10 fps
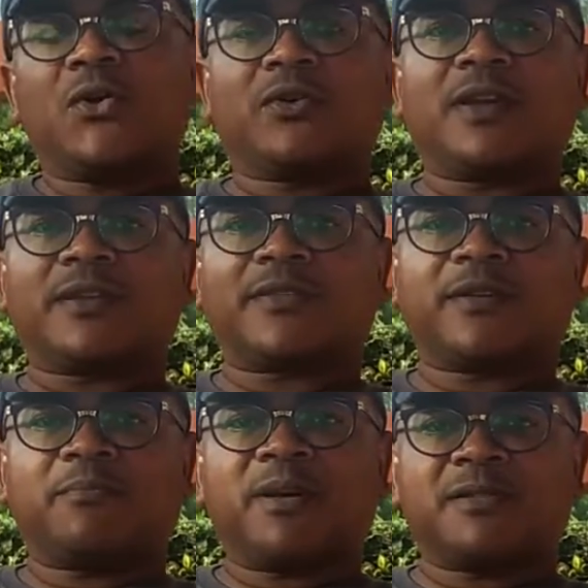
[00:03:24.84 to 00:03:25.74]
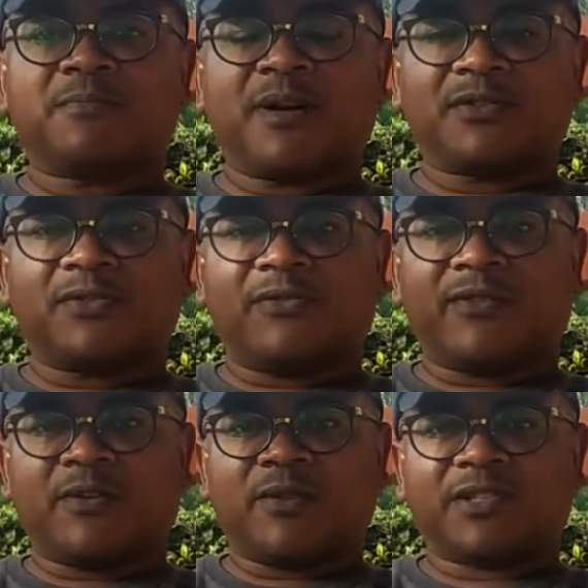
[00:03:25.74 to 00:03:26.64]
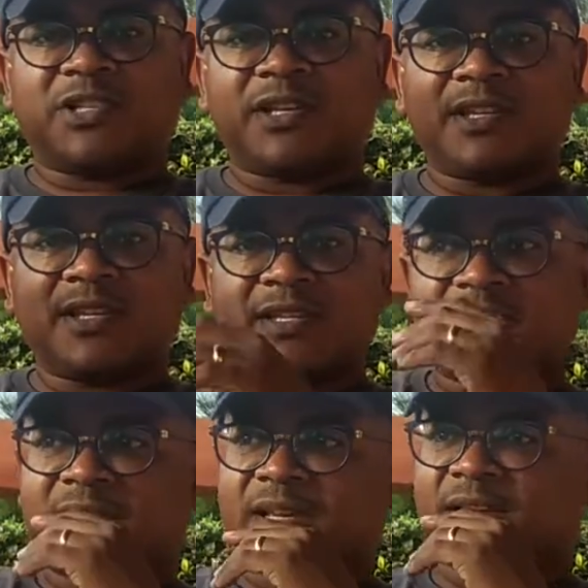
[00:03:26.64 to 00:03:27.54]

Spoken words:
Okay, another best part of our journey is